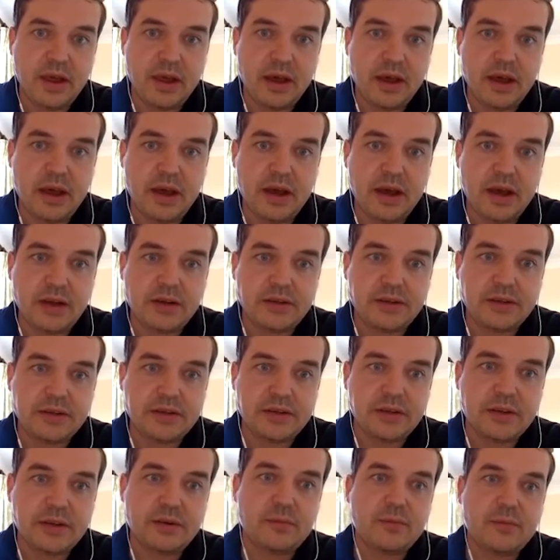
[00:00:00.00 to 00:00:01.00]
And
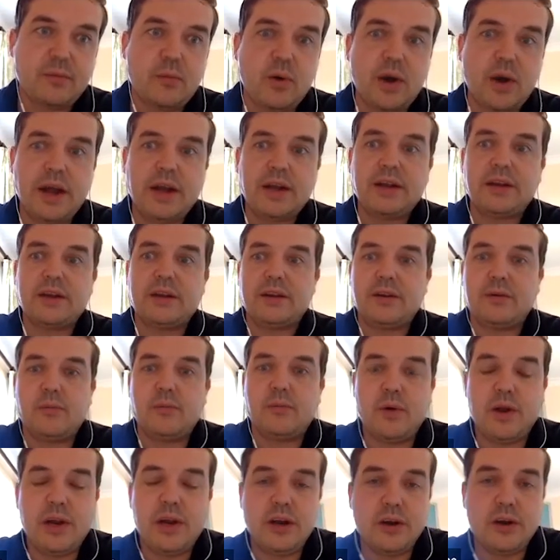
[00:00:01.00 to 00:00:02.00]
when
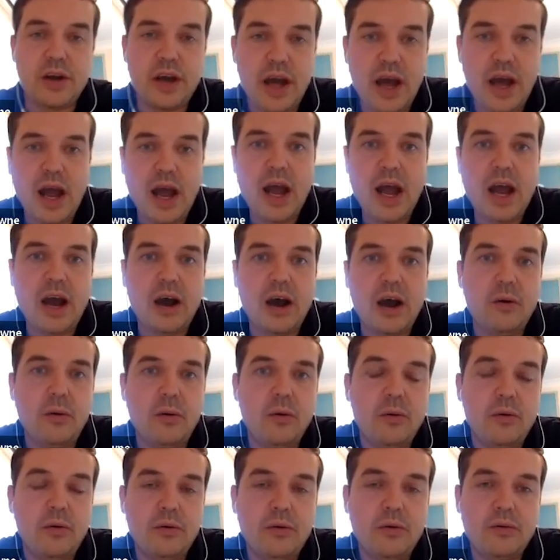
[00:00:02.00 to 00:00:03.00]
we look at
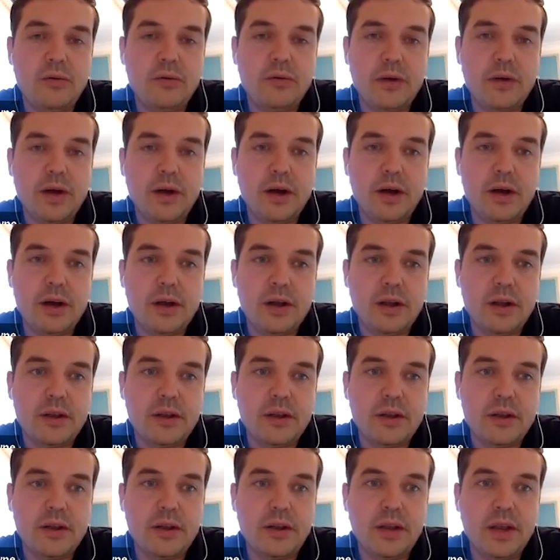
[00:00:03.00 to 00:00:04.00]
how
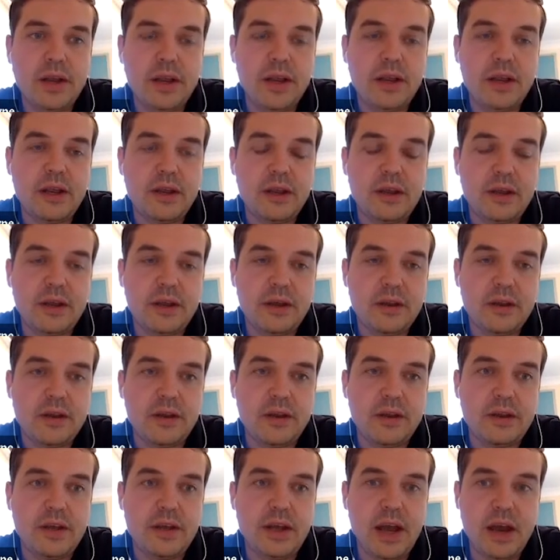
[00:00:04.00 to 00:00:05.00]
the
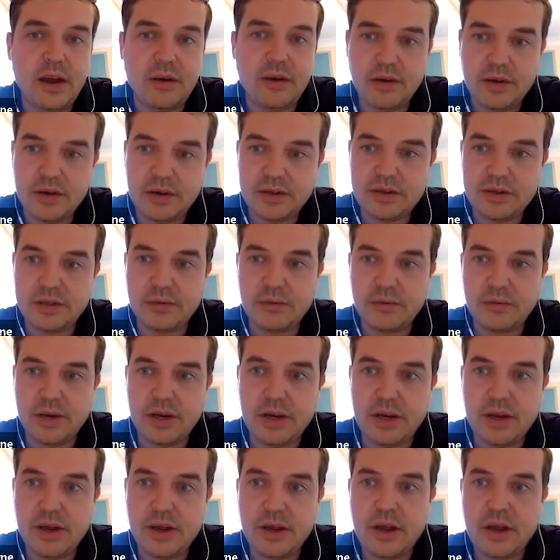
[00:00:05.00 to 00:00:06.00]
areas that
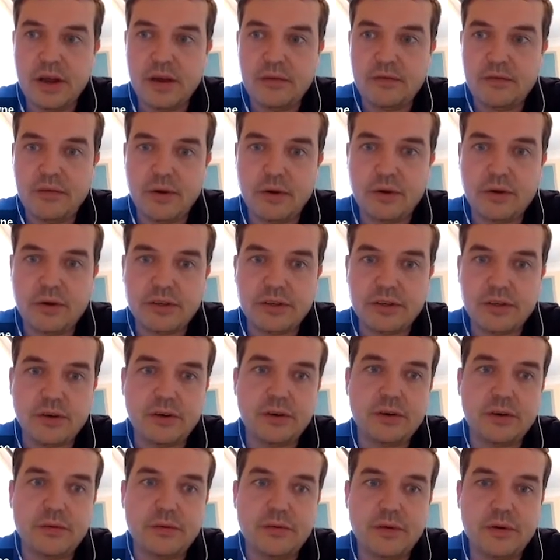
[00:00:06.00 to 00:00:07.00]
we focus
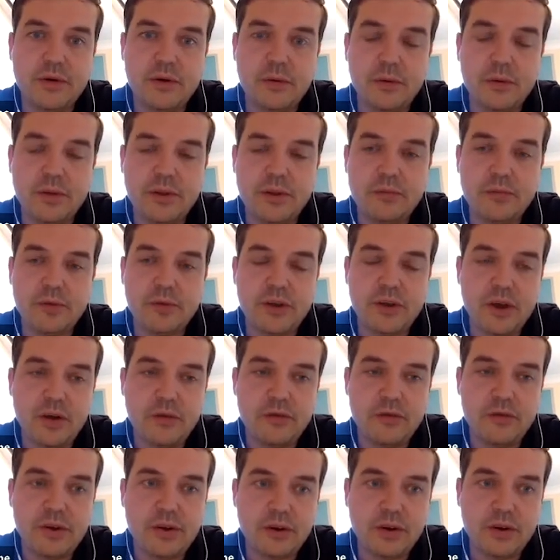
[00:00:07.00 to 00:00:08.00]
on with
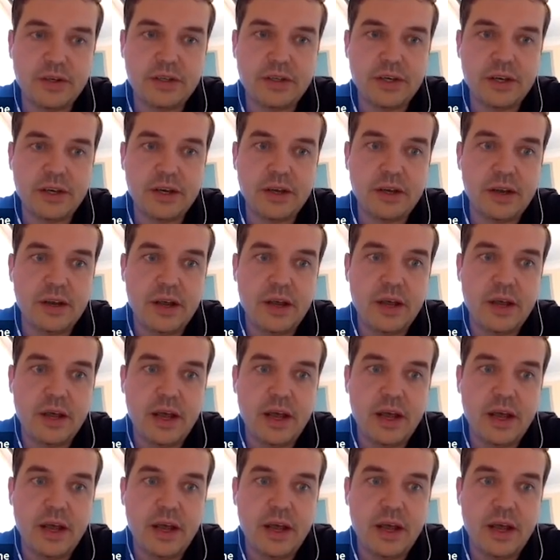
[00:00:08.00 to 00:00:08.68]
COVID-19,